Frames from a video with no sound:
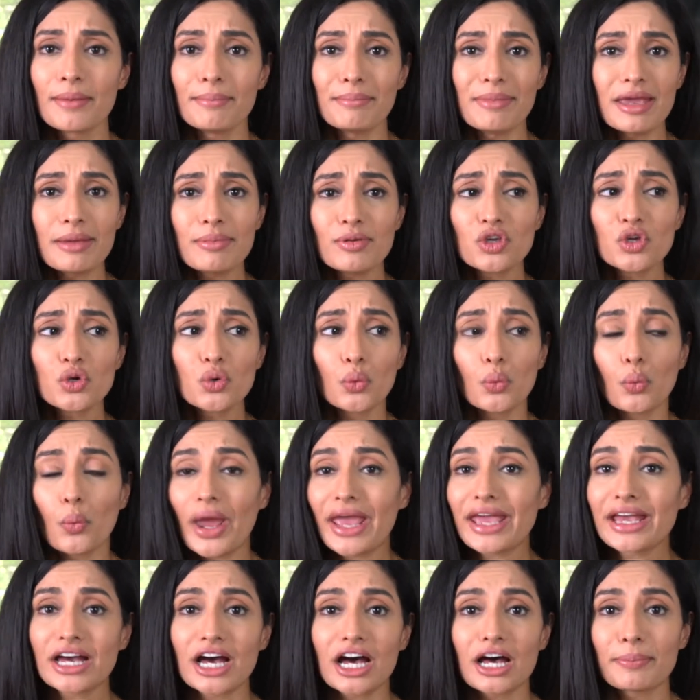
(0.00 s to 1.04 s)
Maybe you
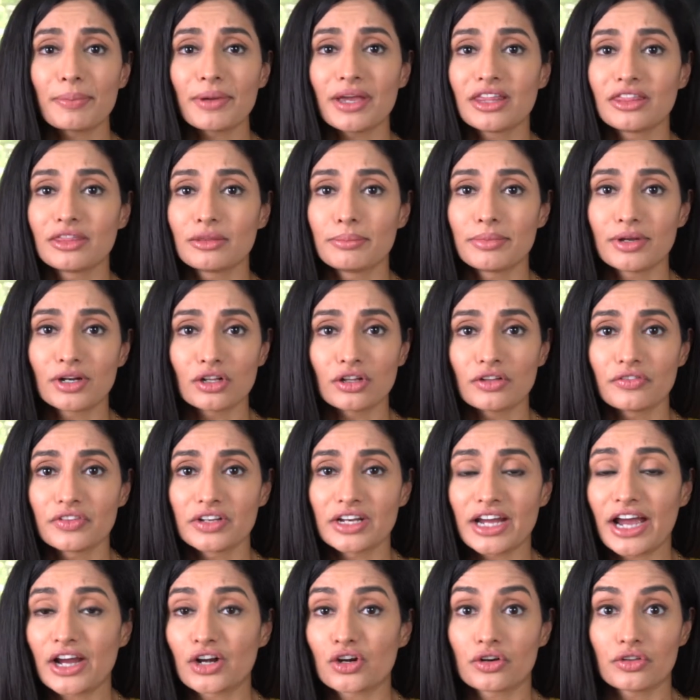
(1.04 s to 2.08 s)
wake up in the middle of the
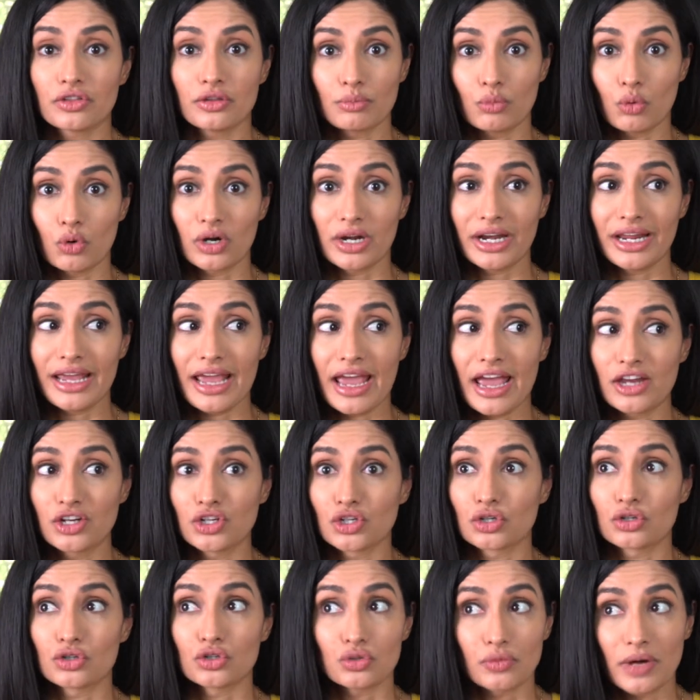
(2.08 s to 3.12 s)
night or in the morning and
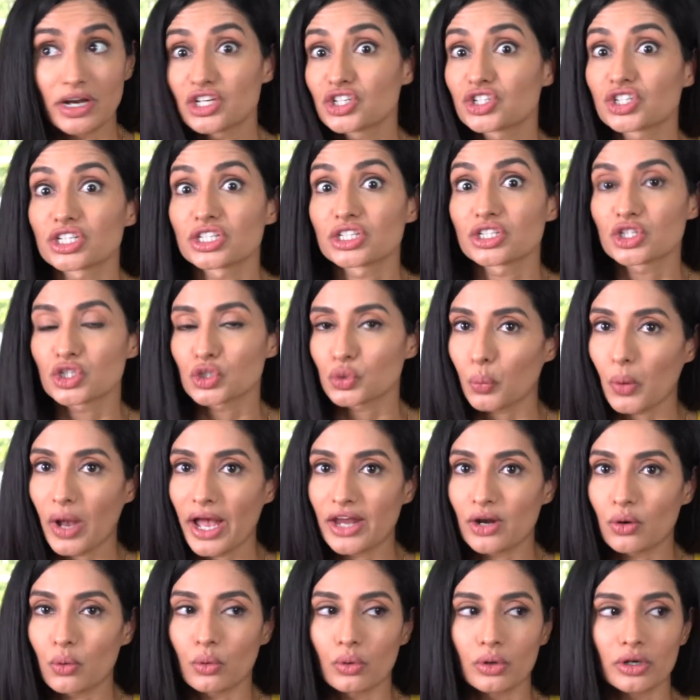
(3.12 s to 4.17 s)
you're drenched in
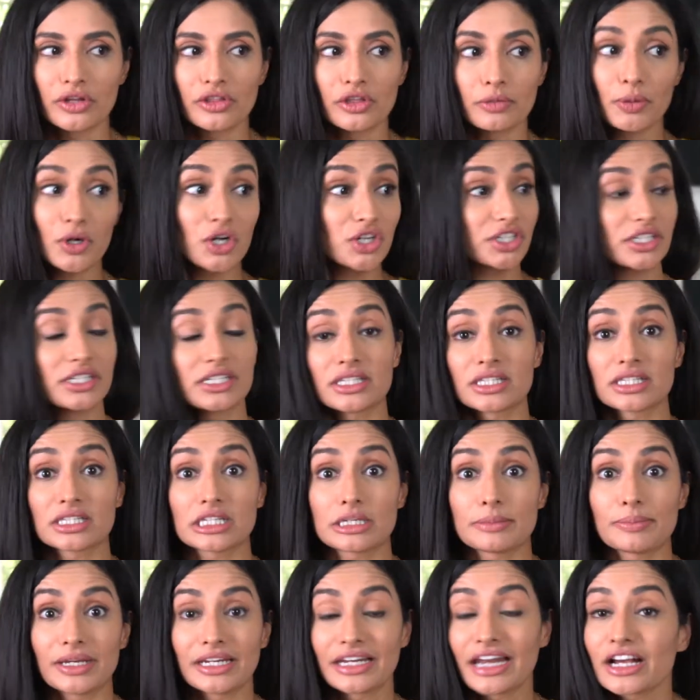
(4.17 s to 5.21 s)
sweat, or the person
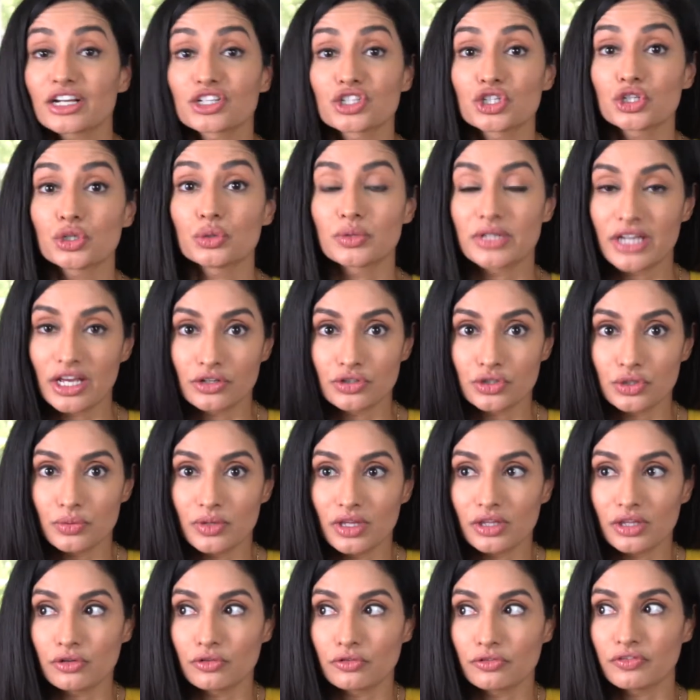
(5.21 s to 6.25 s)
sleeping next to you tells you
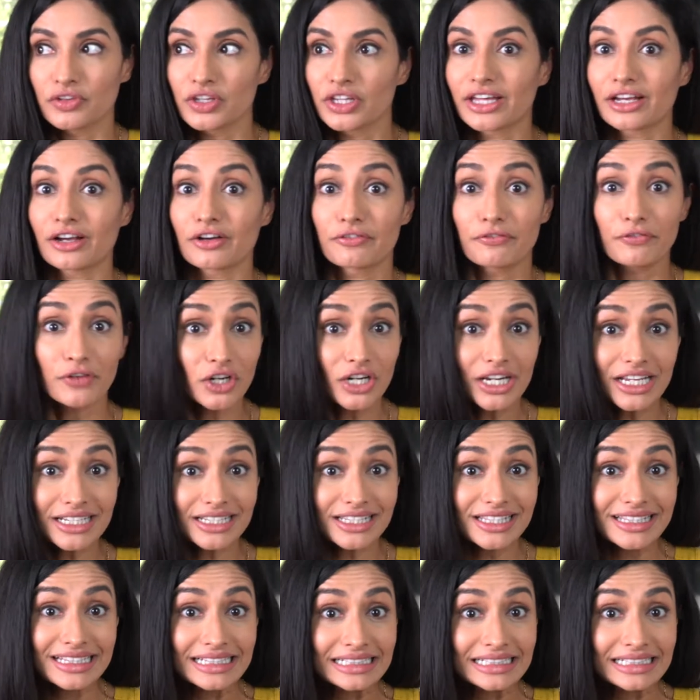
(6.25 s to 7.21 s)
that you feel like a furnace.